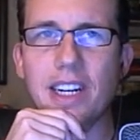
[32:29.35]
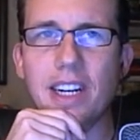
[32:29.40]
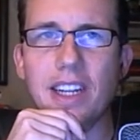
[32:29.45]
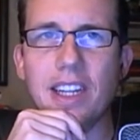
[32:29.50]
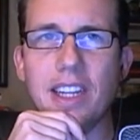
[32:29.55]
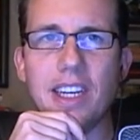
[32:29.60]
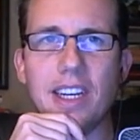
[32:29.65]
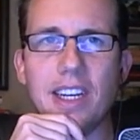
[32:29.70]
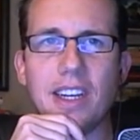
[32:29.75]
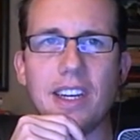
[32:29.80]
I
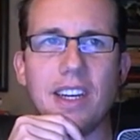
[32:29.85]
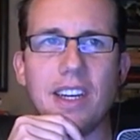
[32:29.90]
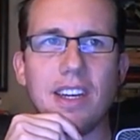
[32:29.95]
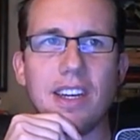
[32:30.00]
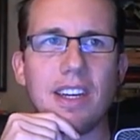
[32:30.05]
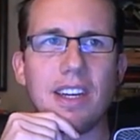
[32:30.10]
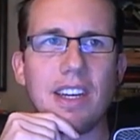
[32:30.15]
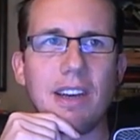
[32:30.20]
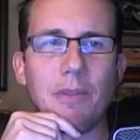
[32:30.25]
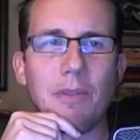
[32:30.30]
think
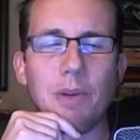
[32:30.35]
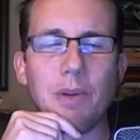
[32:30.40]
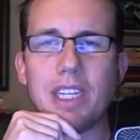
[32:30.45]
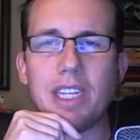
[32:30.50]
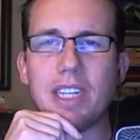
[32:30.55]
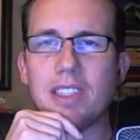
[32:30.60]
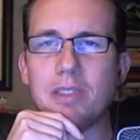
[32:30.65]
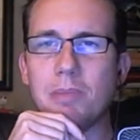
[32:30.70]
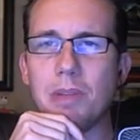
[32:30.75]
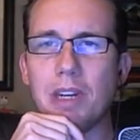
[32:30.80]
if we can
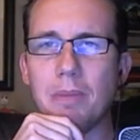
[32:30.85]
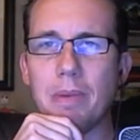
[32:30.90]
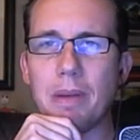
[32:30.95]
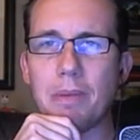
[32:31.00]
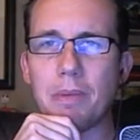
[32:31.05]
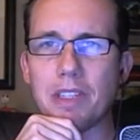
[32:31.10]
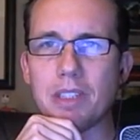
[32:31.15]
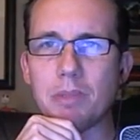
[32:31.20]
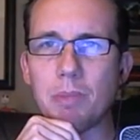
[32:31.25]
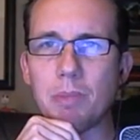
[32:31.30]
get as many
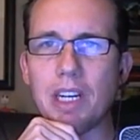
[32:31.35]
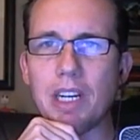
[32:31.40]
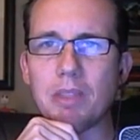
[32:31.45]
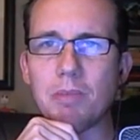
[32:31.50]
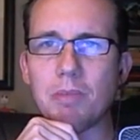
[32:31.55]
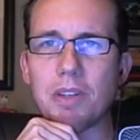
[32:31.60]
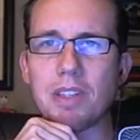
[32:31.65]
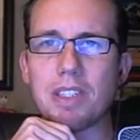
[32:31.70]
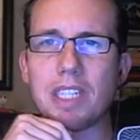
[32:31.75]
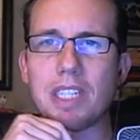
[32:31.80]
people as
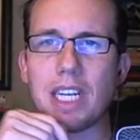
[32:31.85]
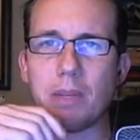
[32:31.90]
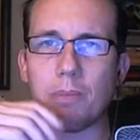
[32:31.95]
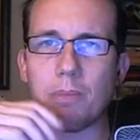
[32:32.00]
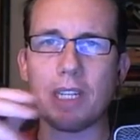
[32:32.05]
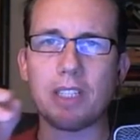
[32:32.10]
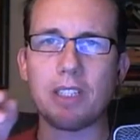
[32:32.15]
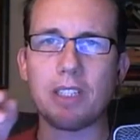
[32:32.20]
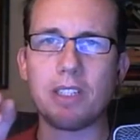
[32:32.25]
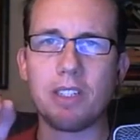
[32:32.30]
possible to take
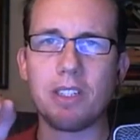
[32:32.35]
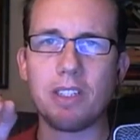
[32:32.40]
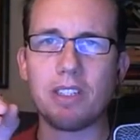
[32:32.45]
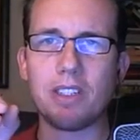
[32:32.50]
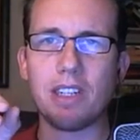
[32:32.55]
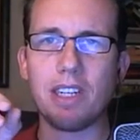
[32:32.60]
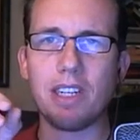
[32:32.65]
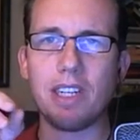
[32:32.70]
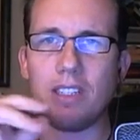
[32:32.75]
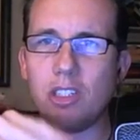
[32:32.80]

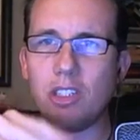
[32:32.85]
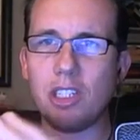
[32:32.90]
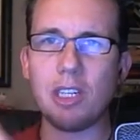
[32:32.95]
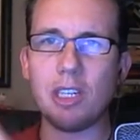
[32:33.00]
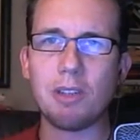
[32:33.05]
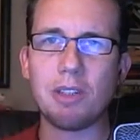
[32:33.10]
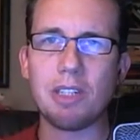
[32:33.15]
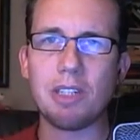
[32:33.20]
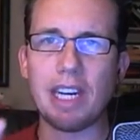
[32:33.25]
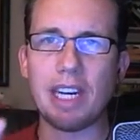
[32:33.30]
pictures and
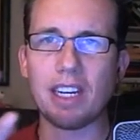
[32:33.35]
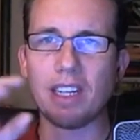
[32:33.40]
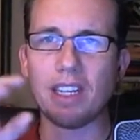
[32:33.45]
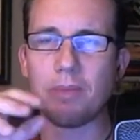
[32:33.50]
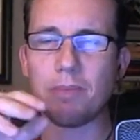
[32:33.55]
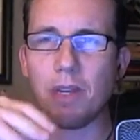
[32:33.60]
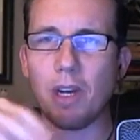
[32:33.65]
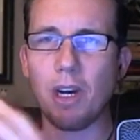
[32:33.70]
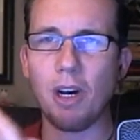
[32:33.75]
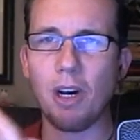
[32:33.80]
geotag
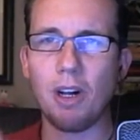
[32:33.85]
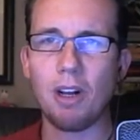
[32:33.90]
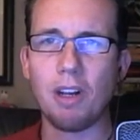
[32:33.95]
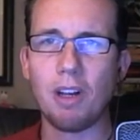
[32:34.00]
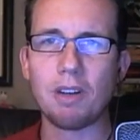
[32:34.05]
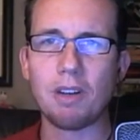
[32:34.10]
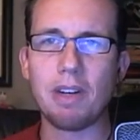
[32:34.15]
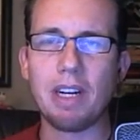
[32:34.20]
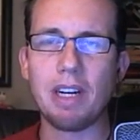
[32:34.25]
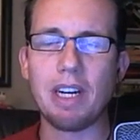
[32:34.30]
them
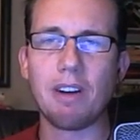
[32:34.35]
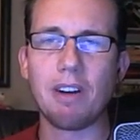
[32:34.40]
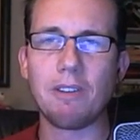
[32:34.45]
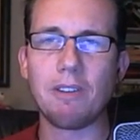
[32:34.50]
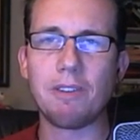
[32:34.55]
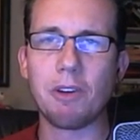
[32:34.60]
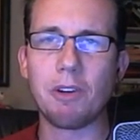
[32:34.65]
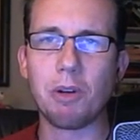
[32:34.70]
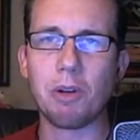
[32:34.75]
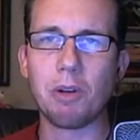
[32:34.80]
all around our
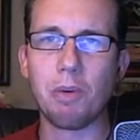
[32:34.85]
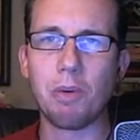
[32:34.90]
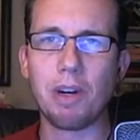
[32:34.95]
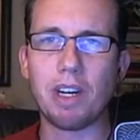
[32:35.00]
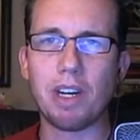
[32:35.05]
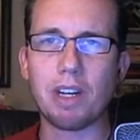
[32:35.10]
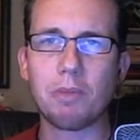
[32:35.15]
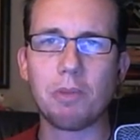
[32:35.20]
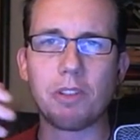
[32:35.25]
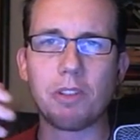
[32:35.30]
photo
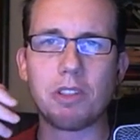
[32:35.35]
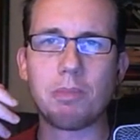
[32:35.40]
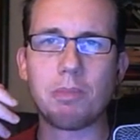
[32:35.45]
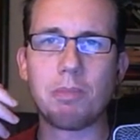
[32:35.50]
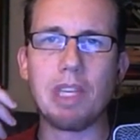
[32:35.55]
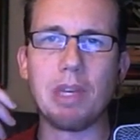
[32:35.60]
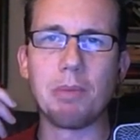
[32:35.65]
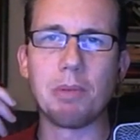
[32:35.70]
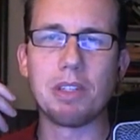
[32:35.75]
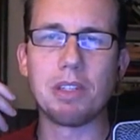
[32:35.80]
walk, we'll just
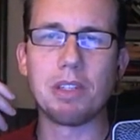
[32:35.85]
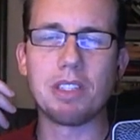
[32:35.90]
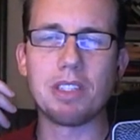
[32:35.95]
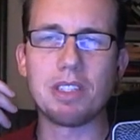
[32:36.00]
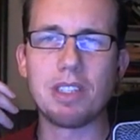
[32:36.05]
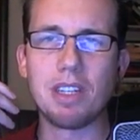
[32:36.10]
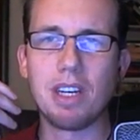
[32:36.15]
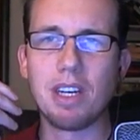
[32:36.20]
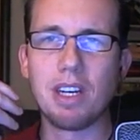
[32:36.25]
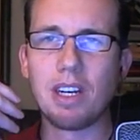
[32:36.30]
be able to
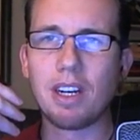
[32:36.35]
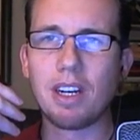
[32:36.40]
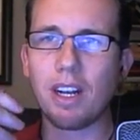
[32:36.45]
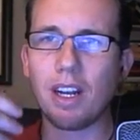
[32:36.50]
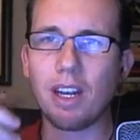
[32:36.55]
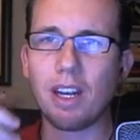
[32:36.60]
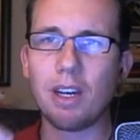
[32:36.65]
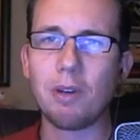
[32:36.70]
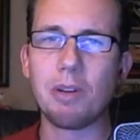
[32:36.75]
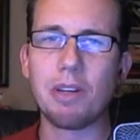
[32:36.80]
just
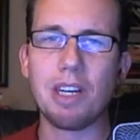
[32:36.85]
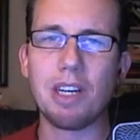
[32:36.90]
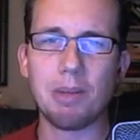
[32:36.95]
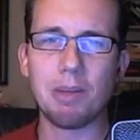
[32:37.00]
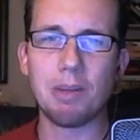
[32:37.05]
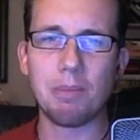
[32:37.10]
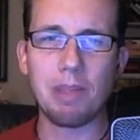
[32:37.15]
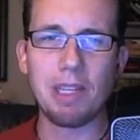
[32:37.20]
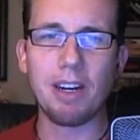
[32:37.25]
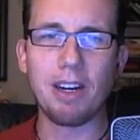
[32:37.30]
load
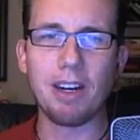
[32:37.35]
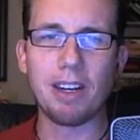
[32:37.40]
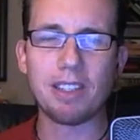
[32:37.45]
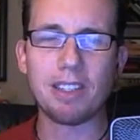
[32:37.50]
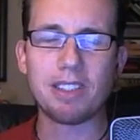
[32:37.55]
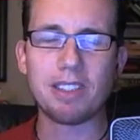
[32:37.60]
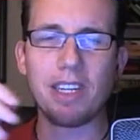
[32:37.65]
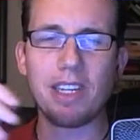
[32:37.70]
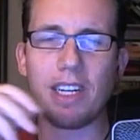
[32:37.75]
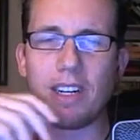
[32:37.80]
up the
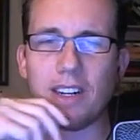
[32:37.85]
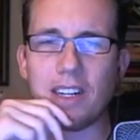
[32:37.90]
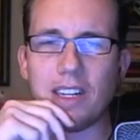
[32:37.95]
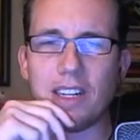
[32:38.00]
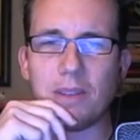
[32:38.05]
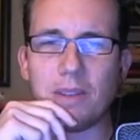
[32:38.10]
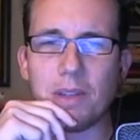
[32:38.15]
Austin area.